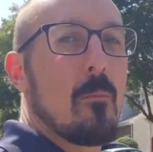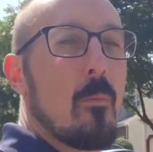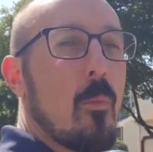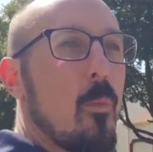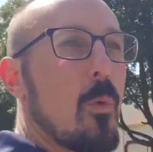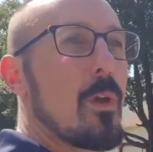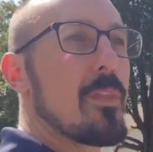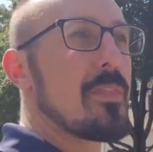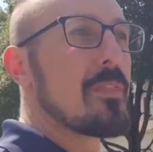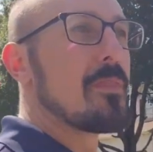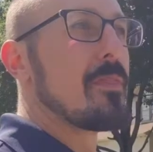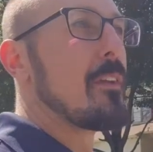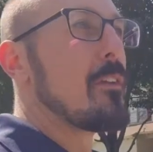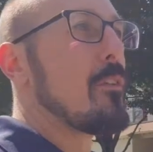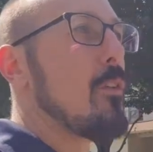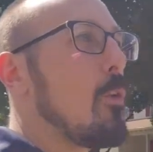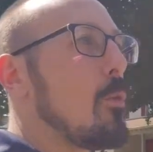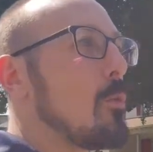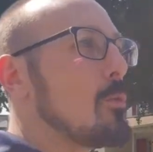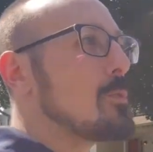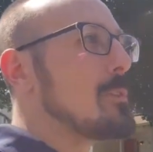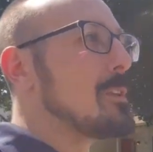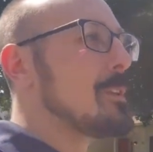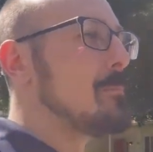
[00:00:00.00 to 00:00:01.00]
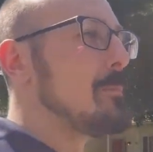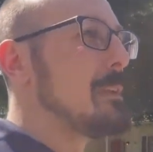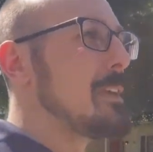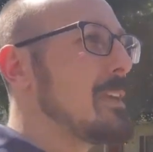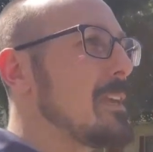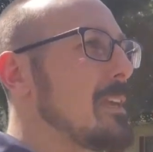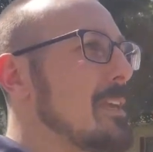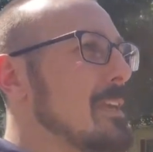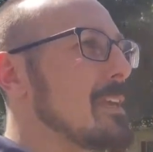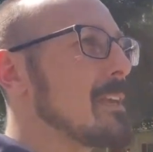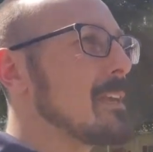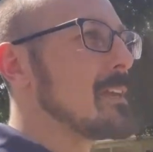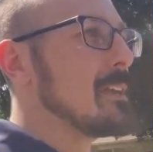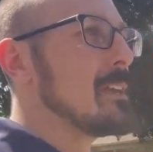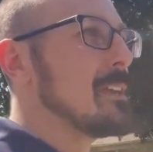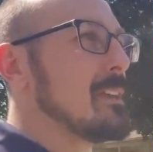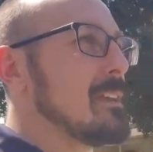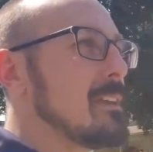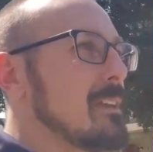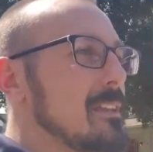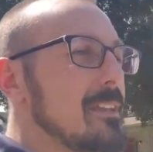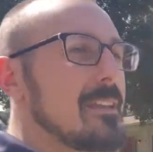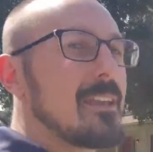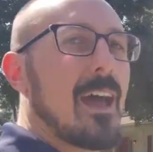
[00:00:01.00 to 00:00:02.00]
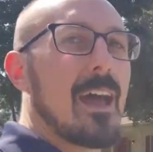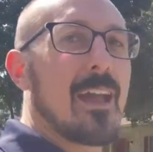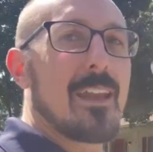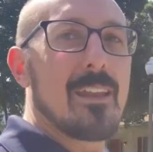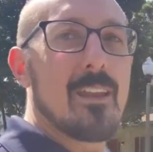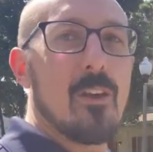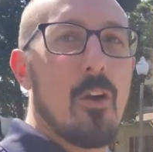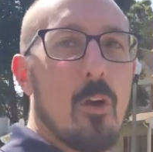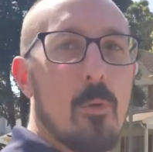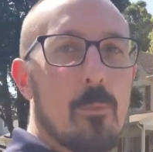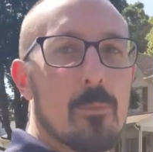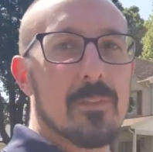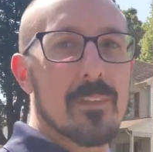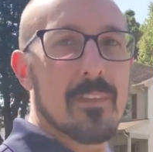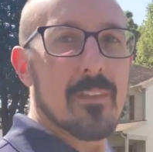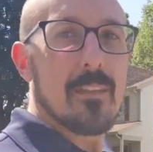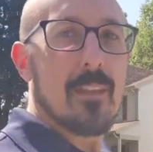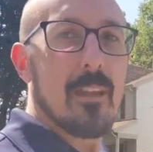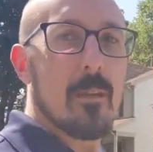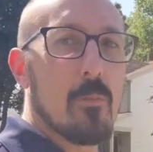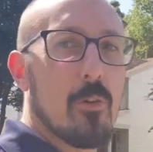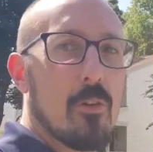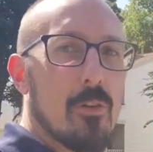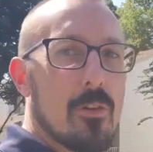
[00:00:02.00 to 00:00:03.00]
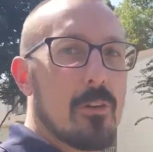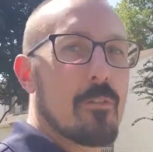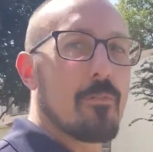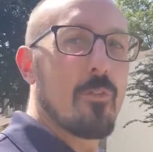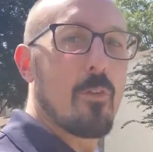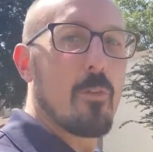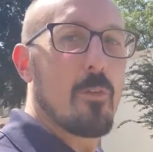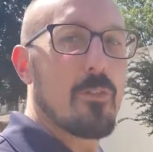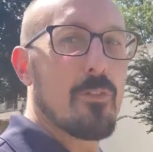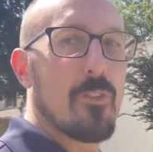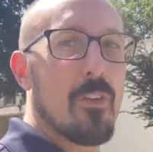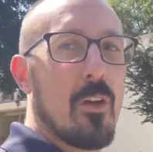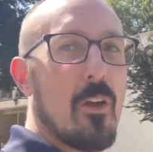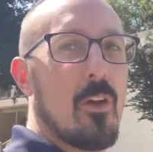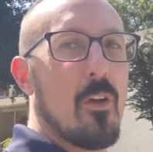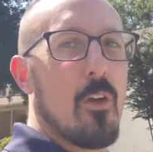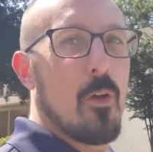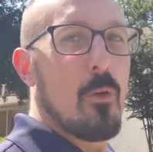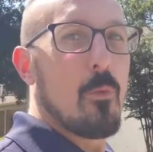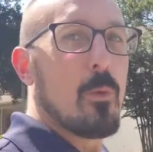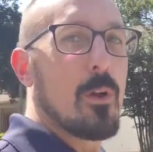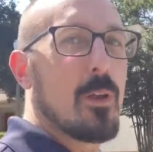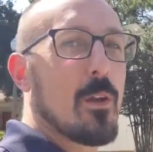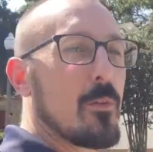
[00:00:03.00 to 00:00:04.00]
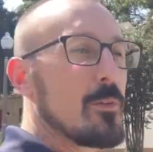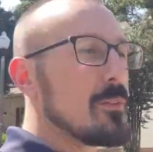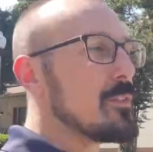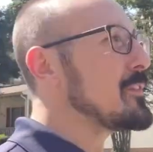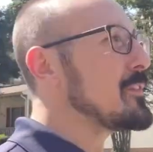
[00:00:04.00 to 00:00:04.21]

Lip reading: with there only being 90 homes in the neighborhood, of course, we don't